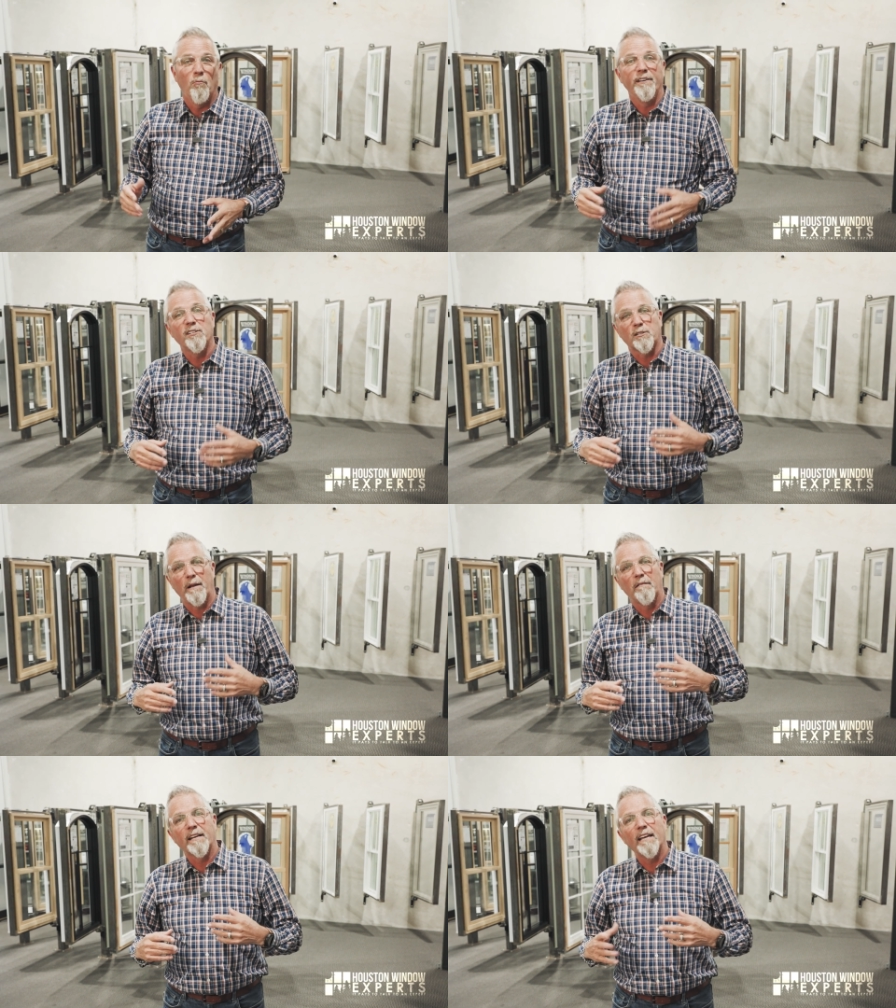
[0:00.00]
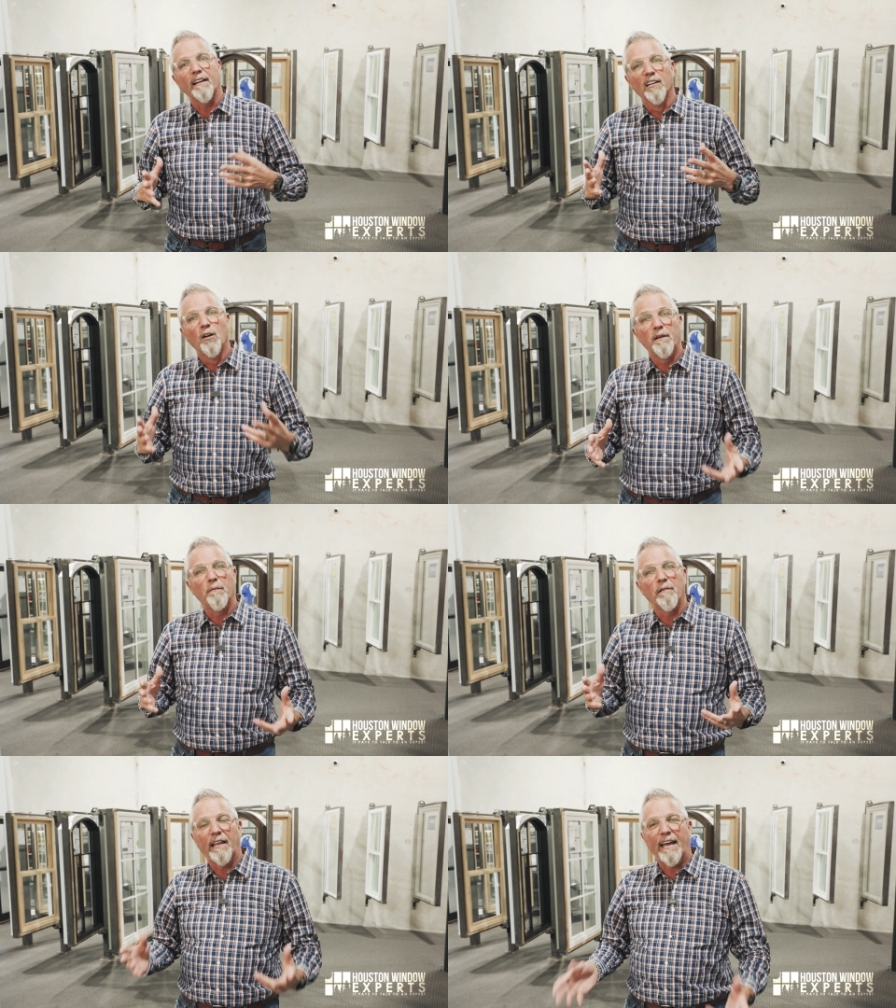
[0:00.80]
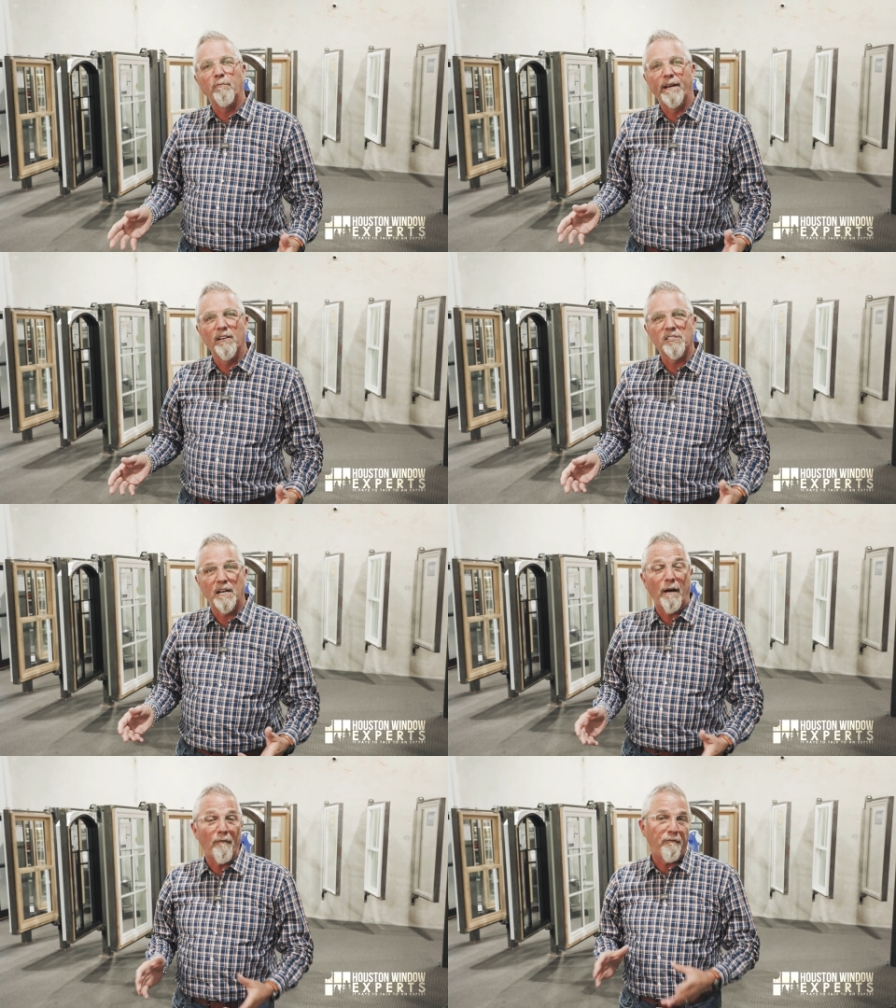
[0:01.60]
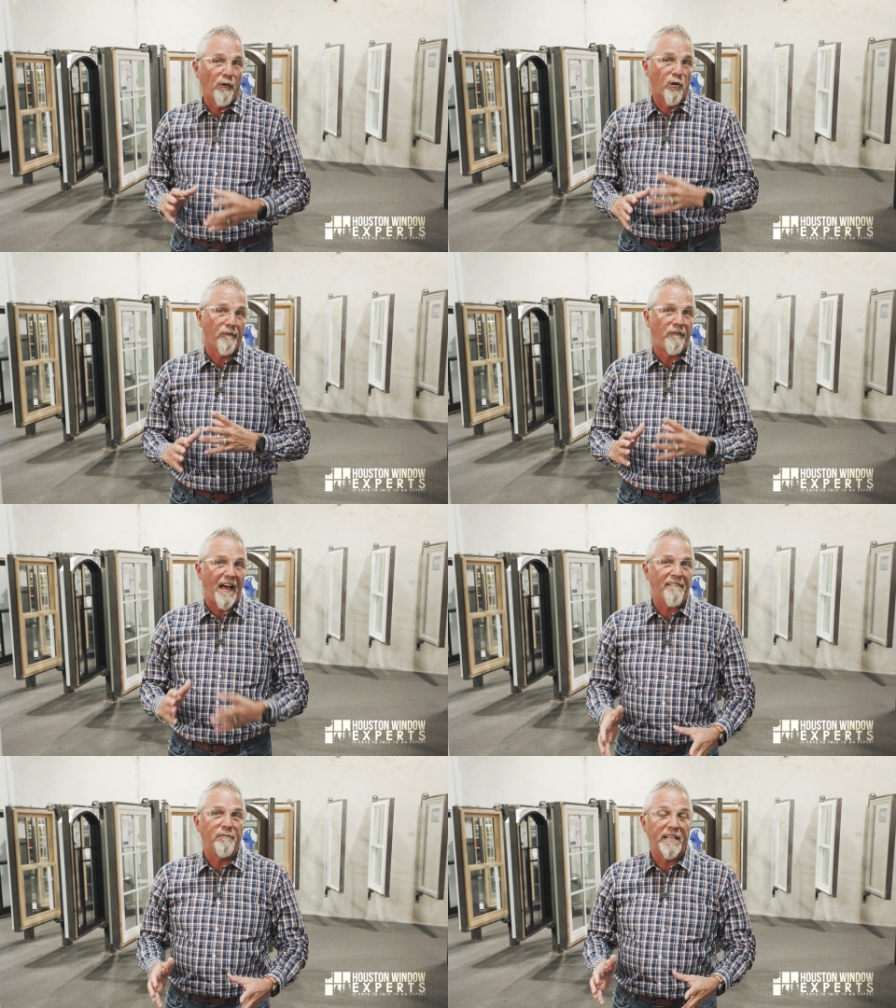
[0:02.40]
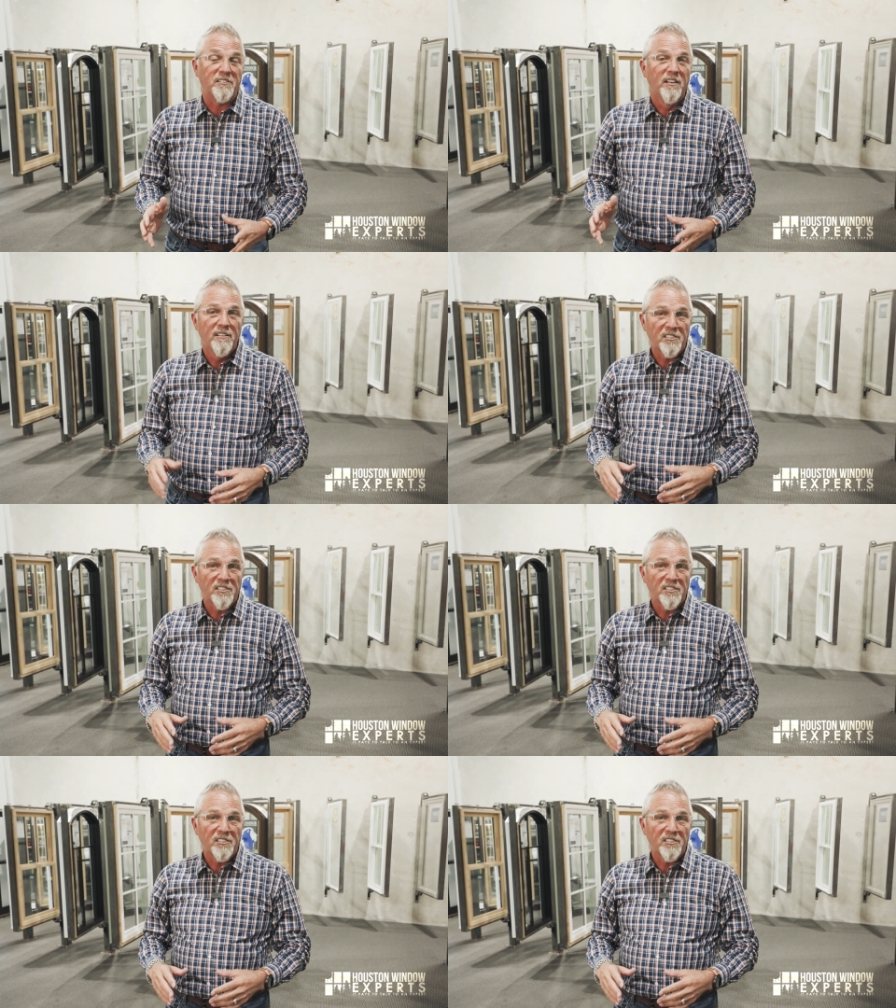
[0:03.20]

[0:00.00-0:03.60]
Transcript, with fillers: We used to be able to get aluminum clad windows in about four or five weeks.